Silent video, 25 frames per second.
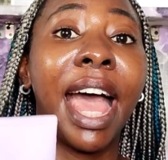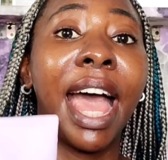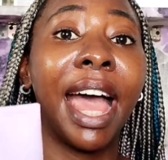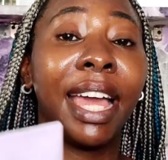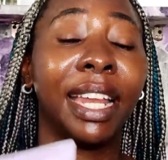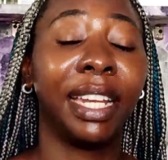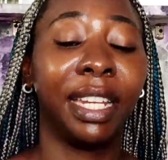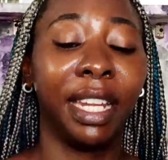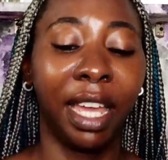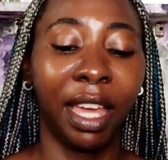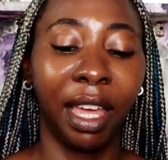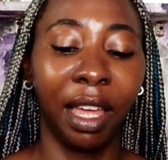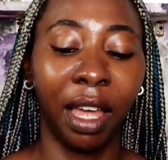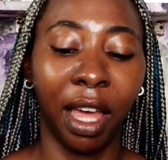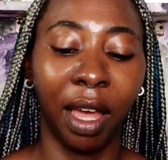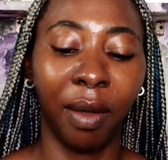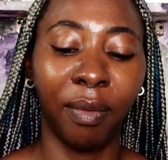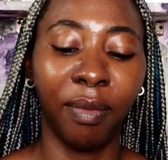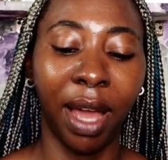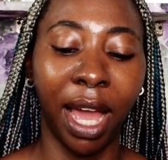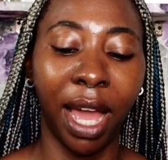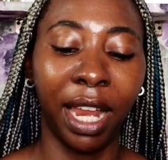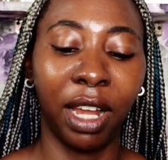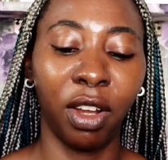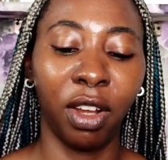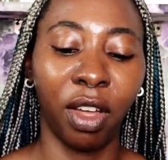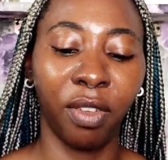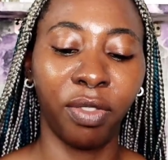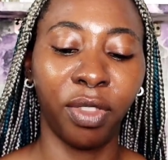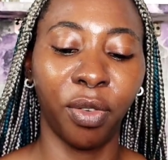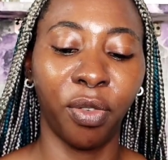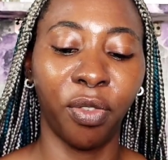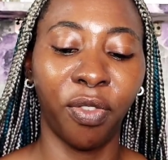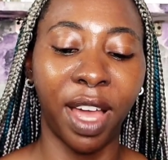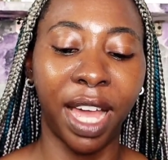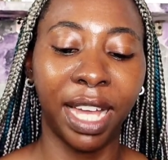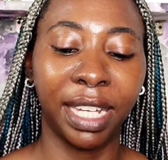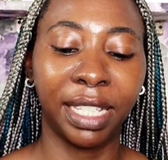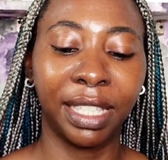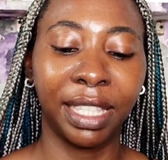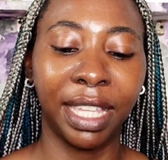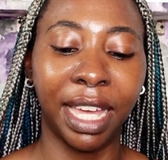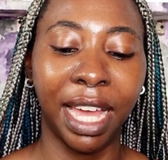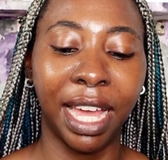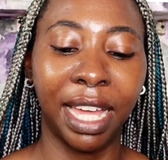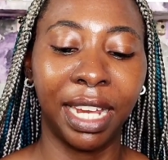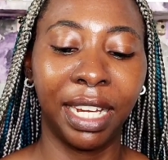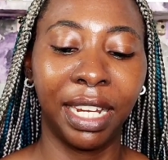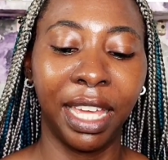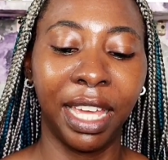And I love the fact
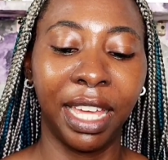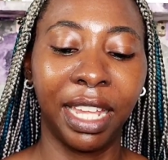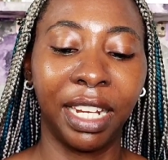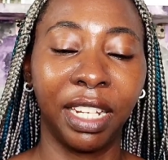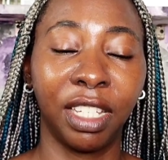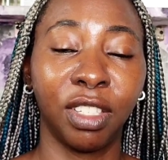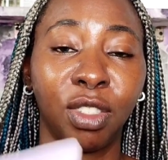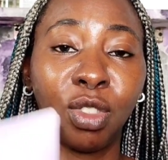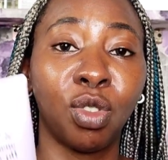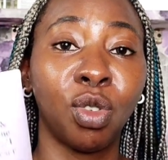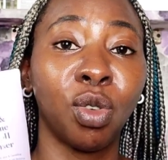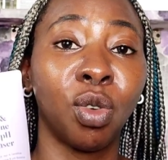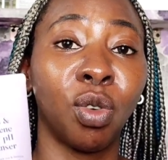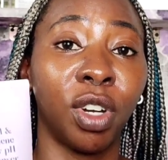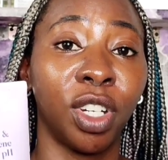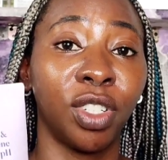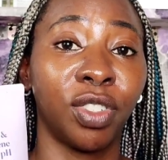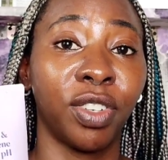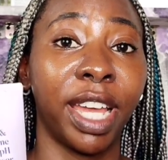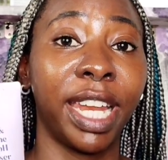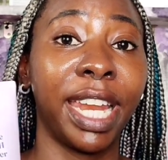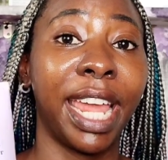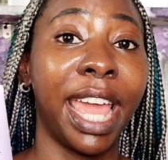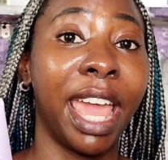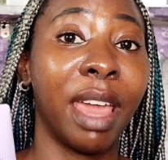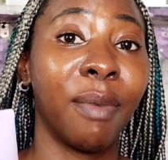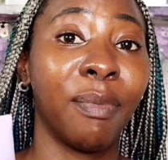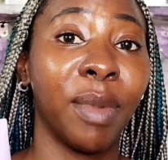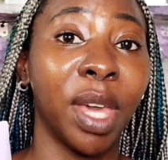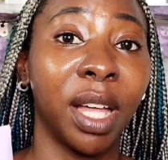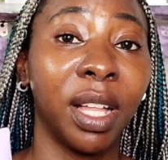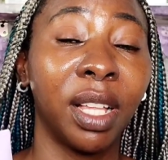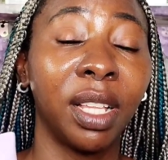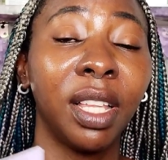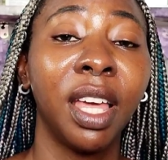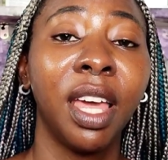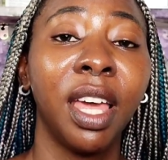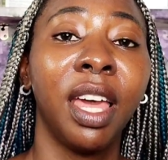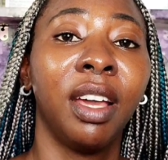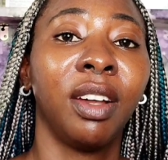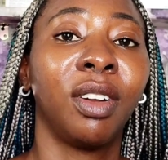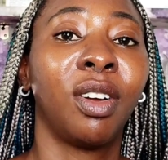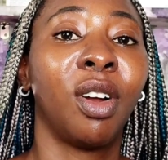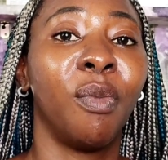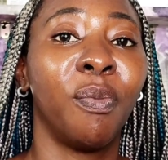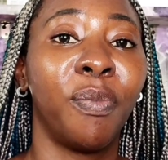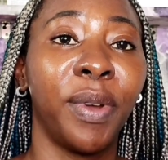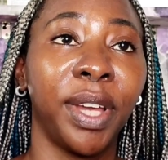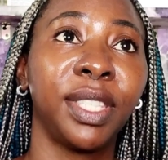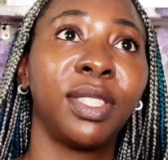that it is 200 ml
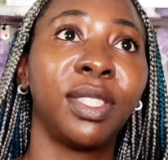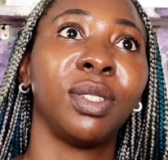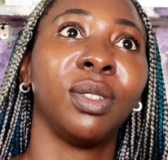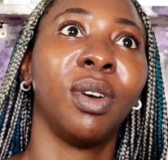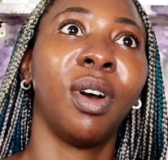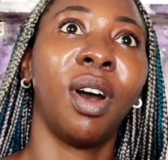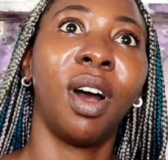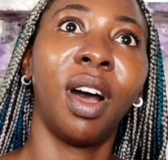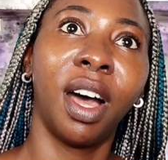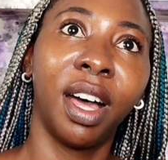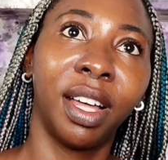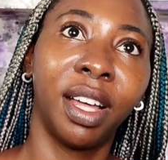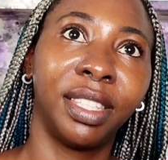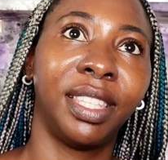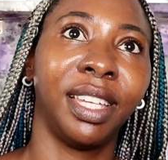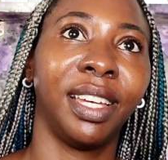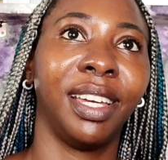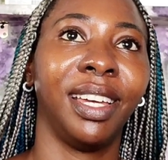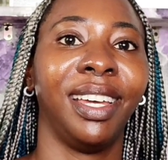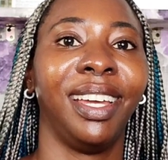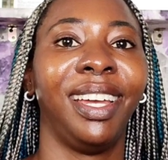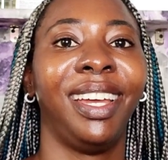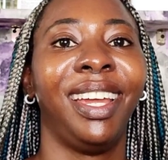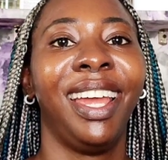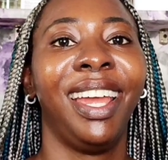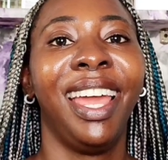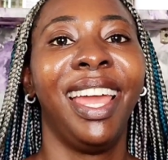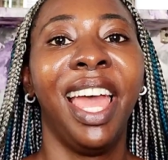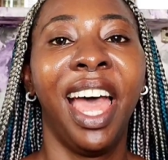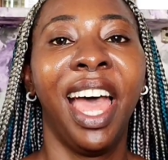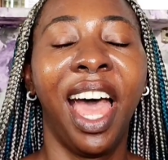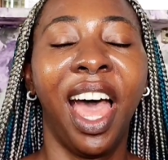compared to other